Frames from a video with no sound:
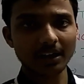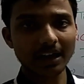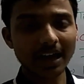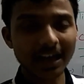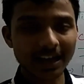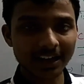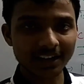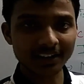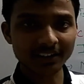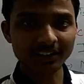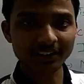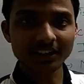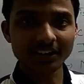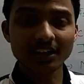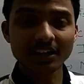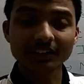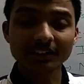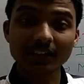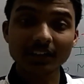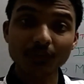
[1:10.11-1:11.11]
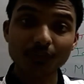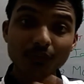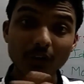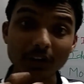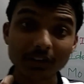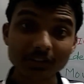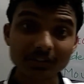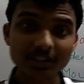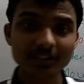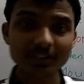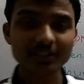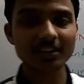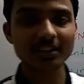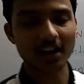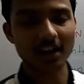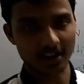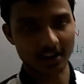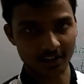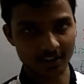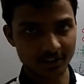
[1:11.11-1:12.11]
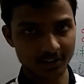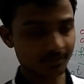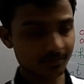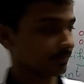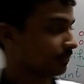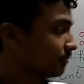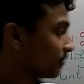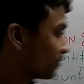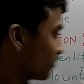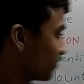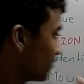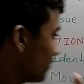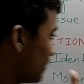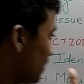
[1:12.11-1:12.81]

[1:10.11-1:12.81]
and their functions are: